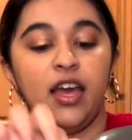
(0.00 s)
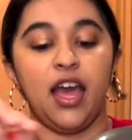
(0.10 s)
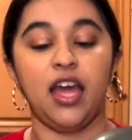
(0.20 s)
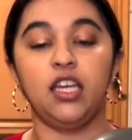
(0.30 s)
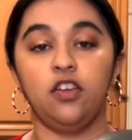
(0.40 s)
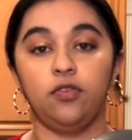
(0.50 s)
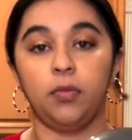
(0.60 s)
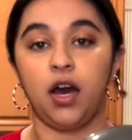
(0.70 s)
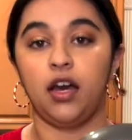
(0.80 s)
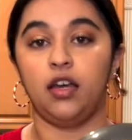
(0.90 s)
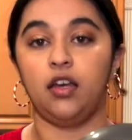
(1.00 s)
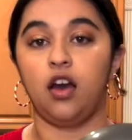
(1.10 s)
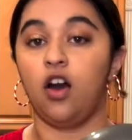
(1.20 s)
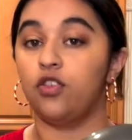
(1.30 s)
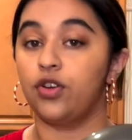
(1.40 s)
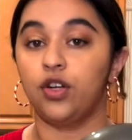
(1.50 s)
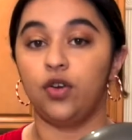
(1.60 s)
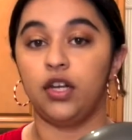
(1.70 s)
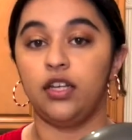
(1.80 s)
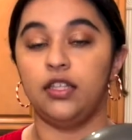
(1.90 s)
any of my other
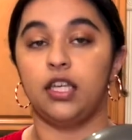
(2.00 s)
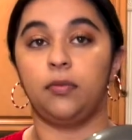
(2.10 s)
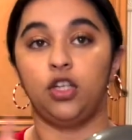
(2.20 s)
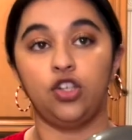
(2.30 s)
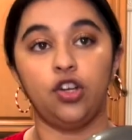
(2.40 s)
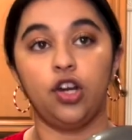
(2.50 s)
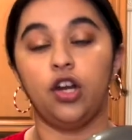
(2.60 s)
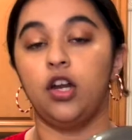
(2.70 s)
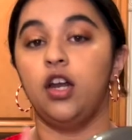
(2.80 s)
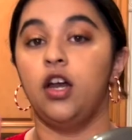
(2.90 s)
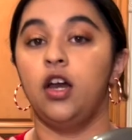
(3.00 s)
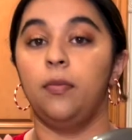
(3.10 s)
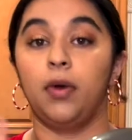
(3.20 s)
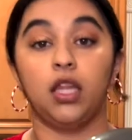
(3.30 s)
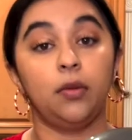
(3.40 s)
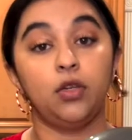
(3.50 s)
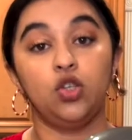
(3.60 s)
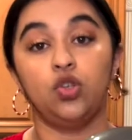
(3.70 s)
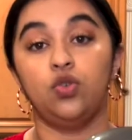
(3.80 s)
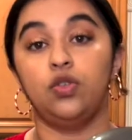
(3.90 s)
ingredients like my sugar, my lemon
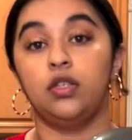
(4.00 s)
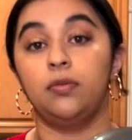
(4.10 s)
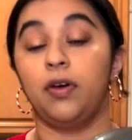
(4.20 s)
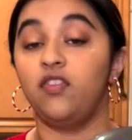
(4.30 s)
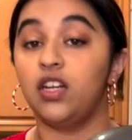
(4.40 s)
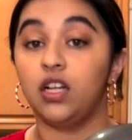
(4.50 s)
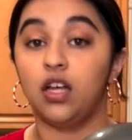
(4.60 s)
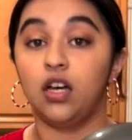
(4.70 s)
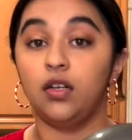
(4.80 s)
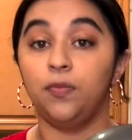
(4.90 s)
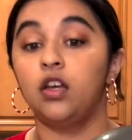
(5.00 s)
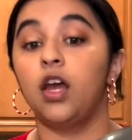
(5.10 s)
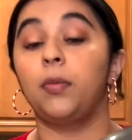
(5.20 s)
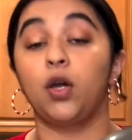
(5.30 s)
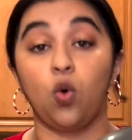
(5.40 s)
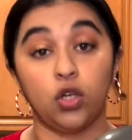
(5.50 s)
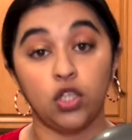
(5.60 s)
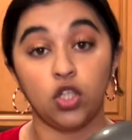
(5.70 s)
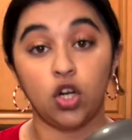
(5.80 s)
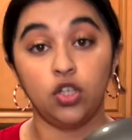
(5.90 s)
juice, my vanilla, and my
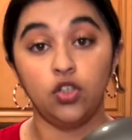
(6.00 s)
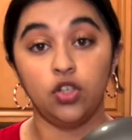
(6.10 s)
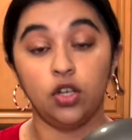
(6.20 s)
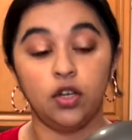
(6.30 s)
cornstarch,